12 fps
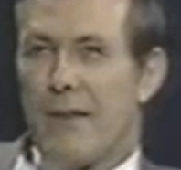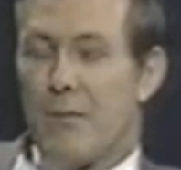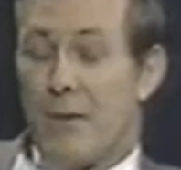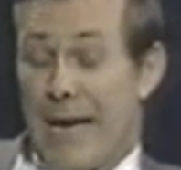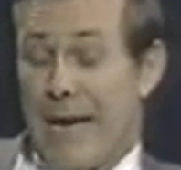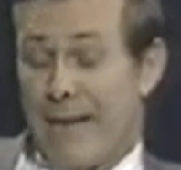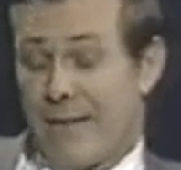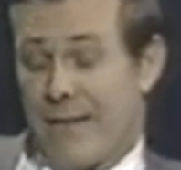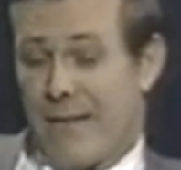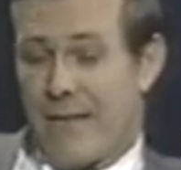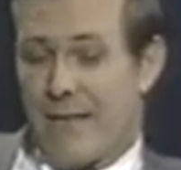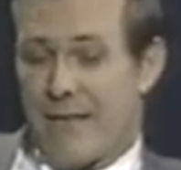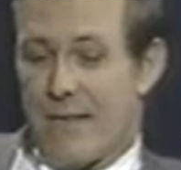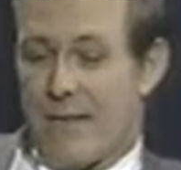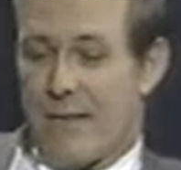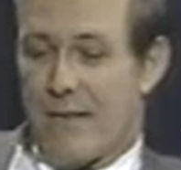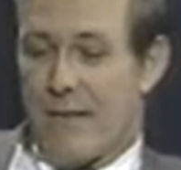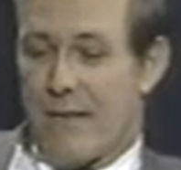the way I see it is
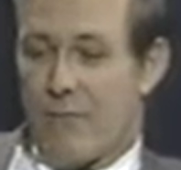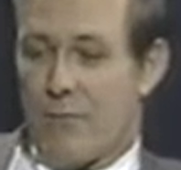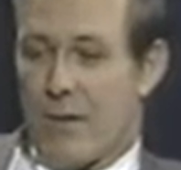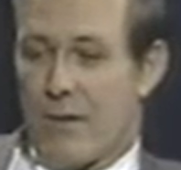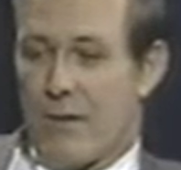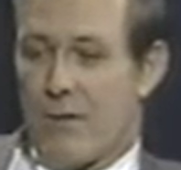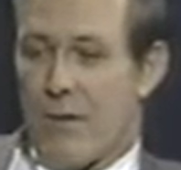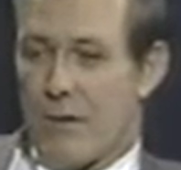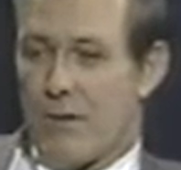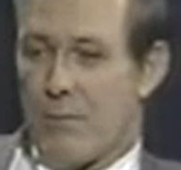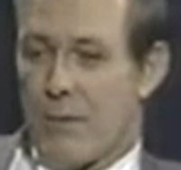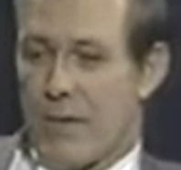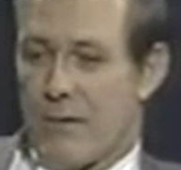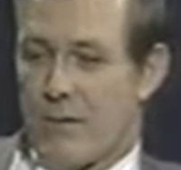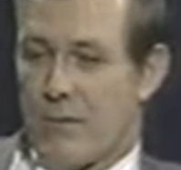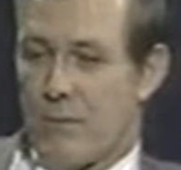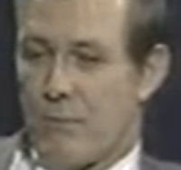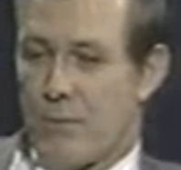that, that if one talks about super,